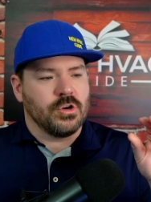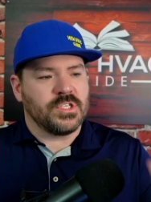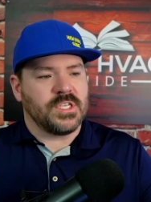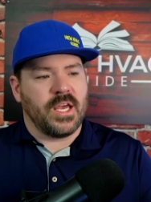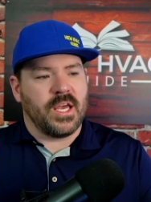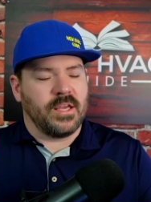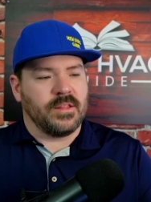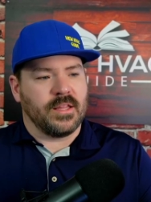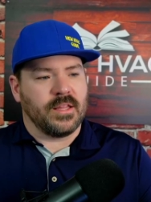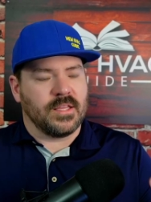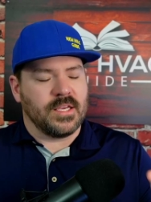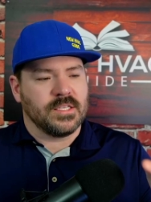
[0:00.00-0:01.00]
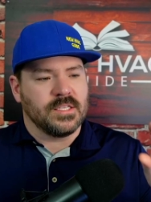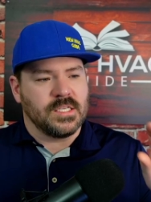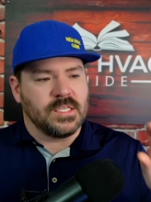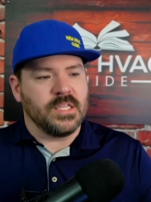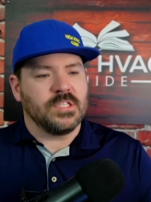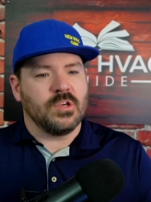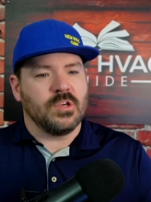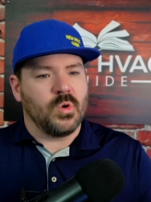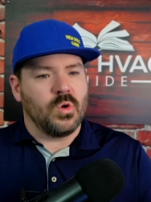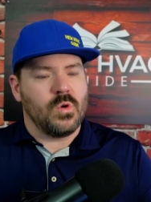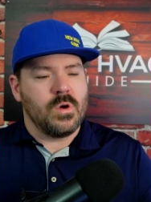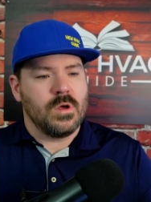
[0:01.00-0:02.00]
saying that the
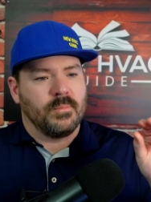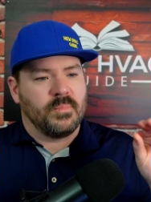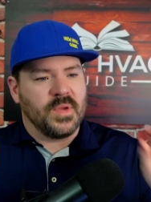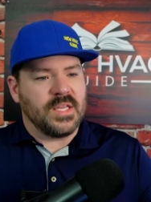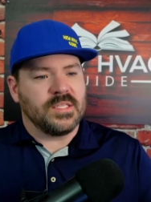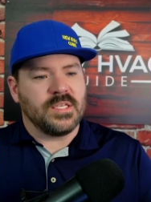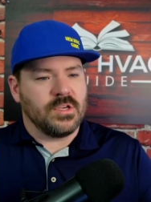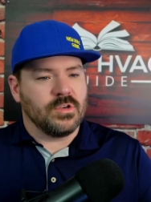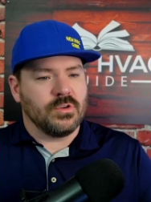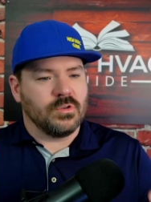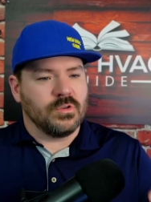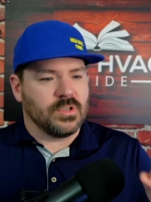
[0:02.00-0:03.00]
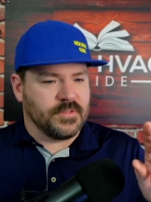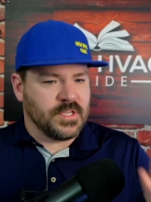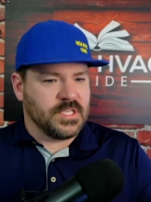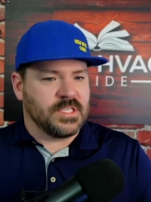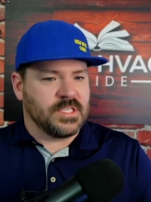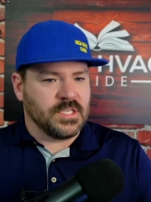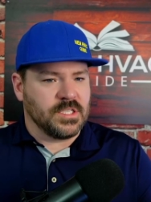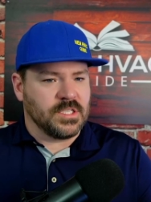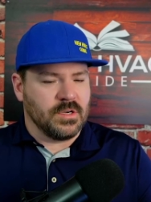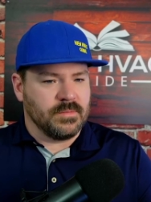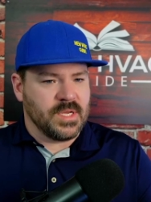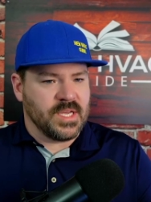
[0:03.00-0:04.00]
sensible BTUs of this
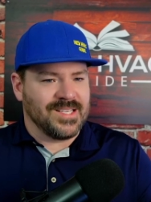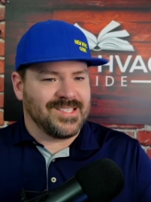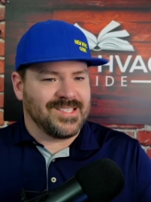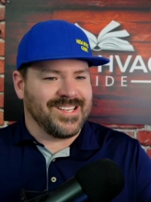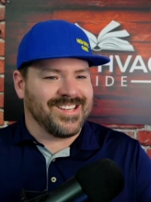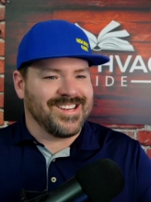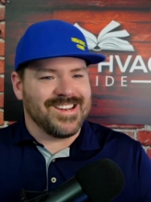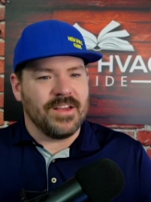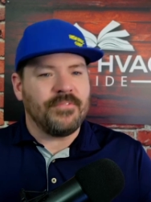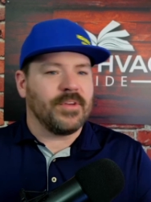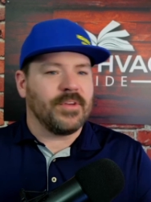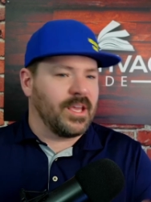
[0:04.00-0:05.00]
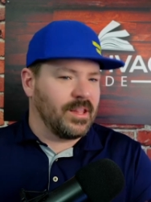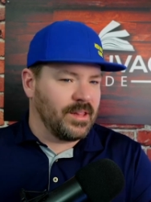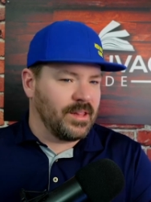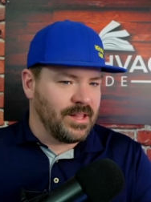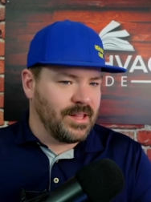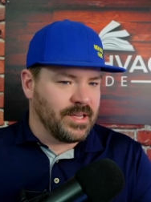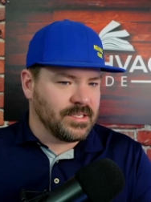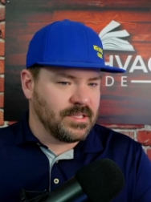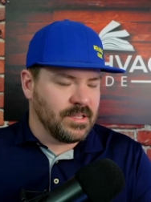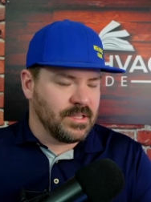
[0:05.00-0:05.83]
system is significantly less than